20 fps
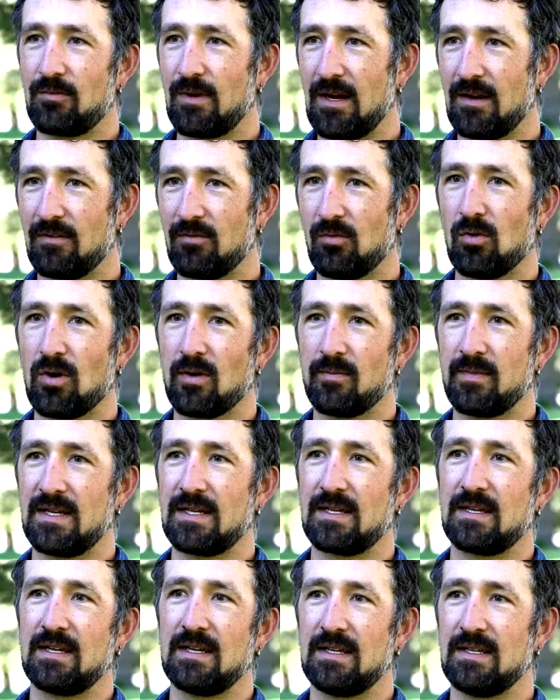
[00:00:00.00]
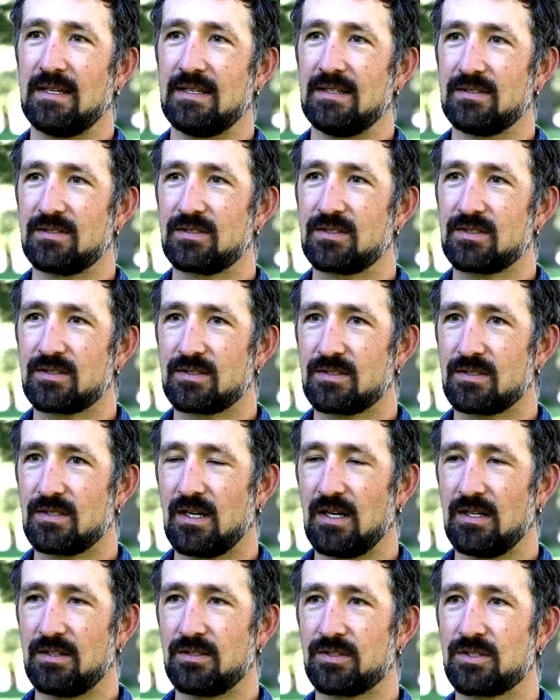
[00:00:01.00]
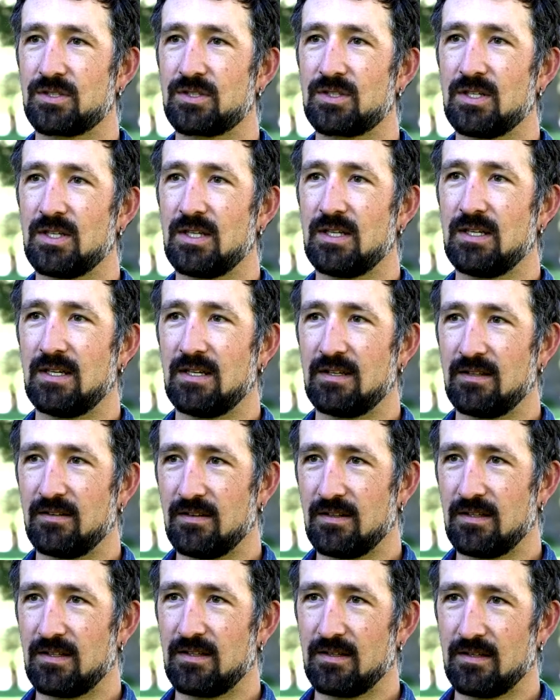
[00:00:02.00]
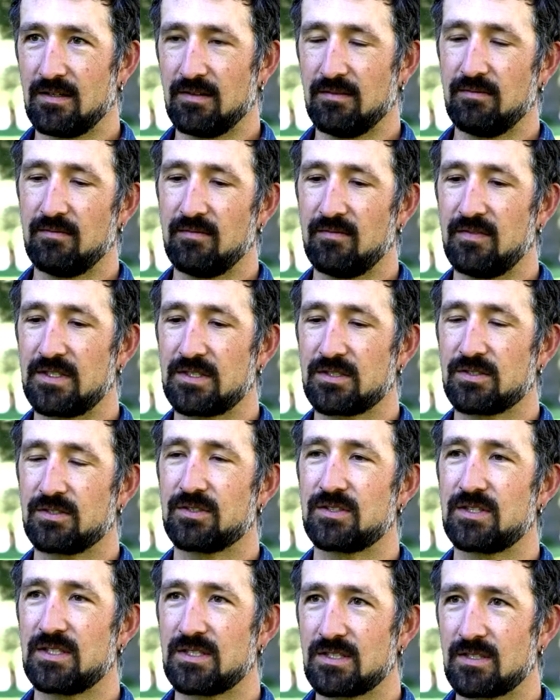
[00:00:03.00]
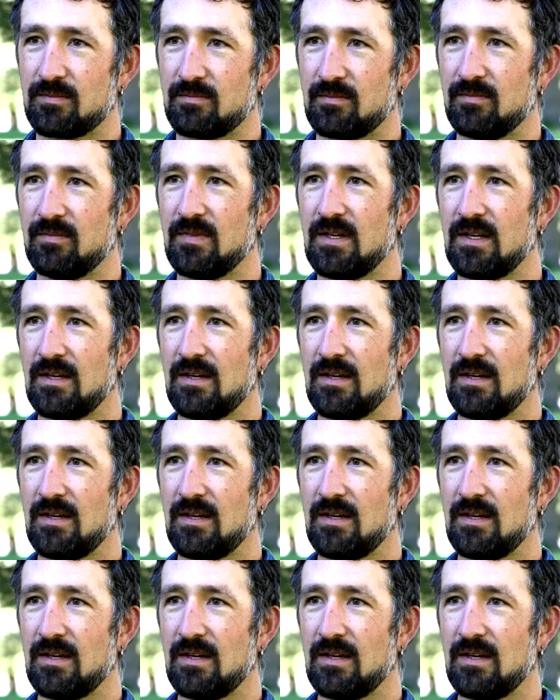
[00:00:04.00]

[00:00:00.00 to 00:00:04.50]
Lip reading: rate of warming is understood in the physical system,